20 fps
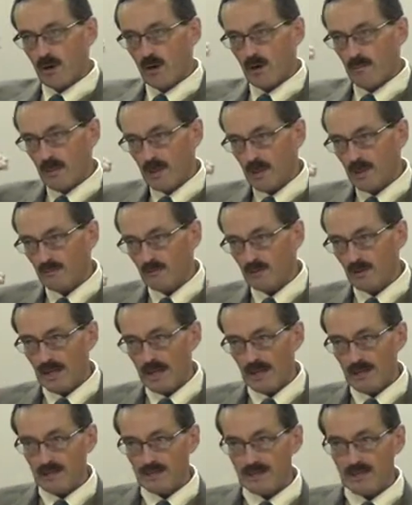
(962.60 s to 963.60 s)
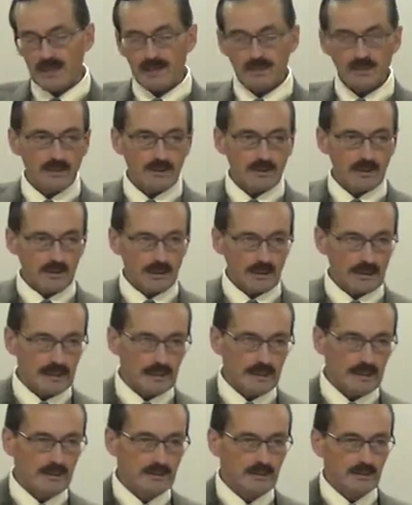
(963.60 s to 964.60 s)
army, with Alexander in the
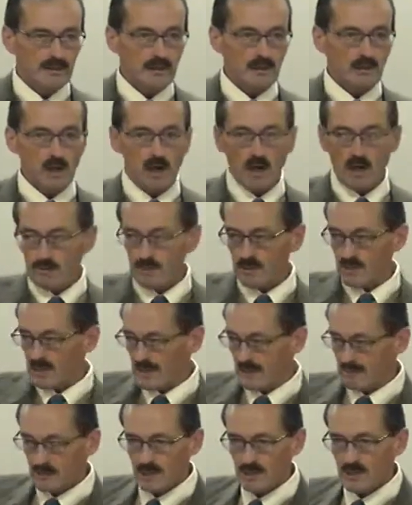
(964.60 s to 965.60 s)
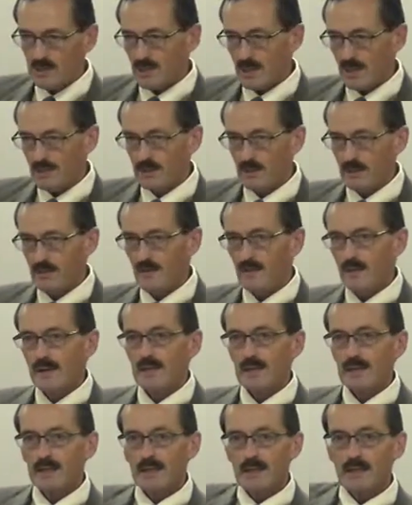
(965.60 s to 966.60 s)
lead, along with some of these other
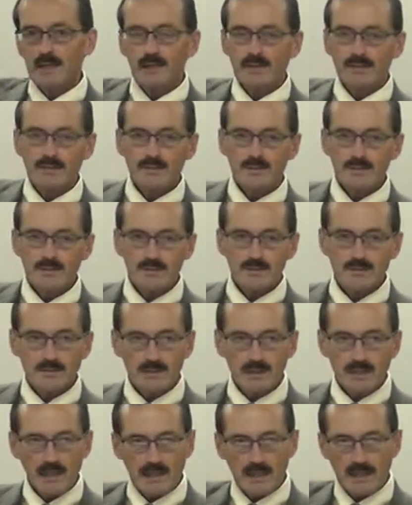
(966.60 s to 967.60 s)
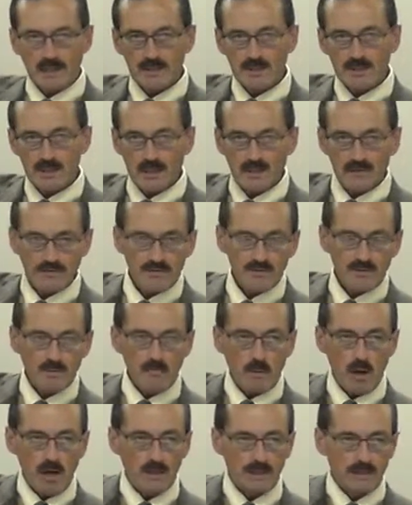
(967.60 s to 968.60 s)
uh, kings of
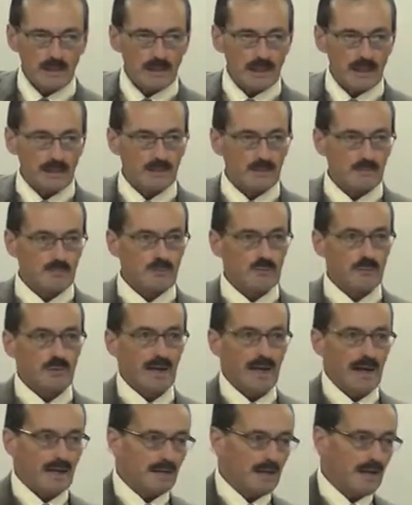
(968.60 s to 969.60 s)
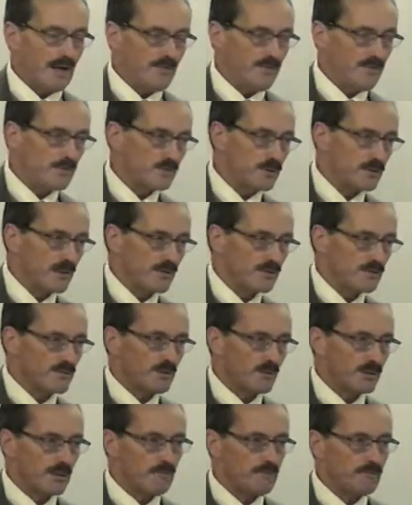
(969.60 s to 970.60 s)
smaller kingdoms who had allied themselves
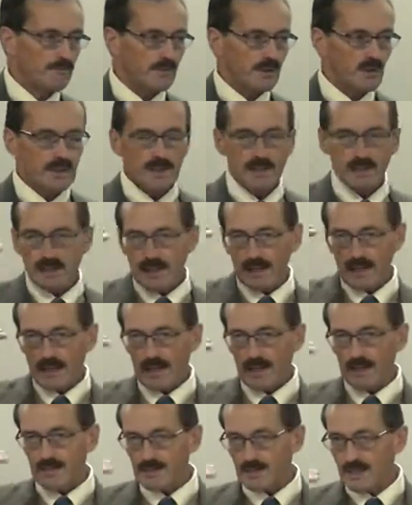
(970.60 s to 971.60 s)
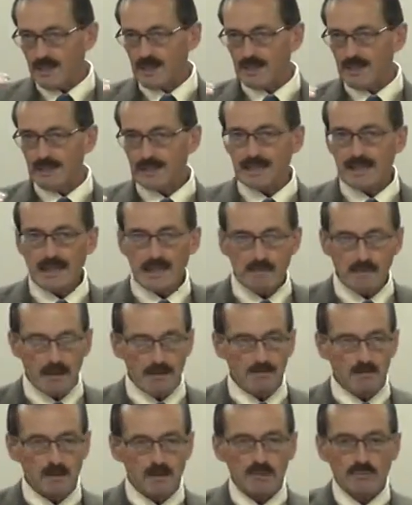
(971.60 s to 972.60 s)
with him, as they came
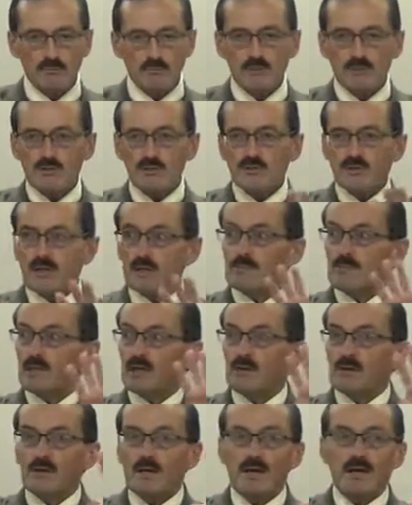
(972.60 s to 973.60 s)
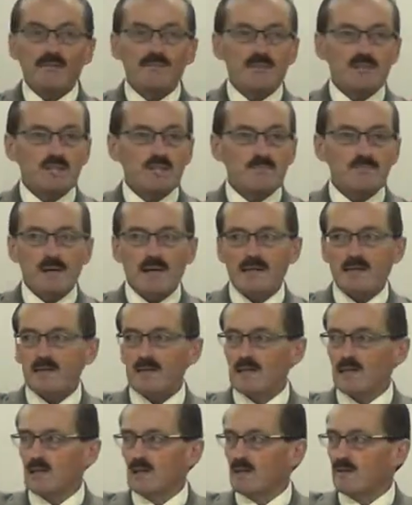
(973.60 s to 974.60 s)
up to Jerusalem, here you have the
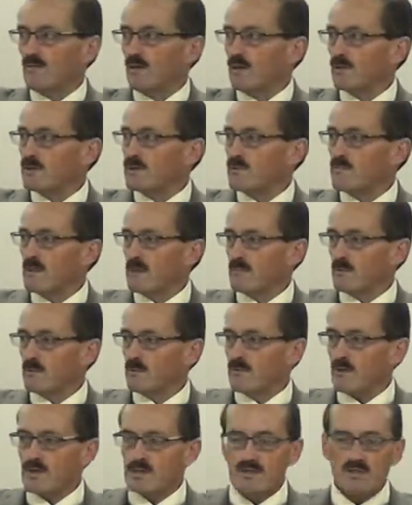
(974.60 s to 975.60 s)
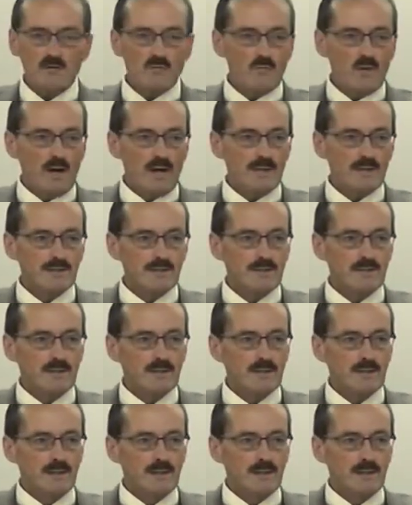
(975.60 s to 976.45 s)
spectacle of all these people dressed in white,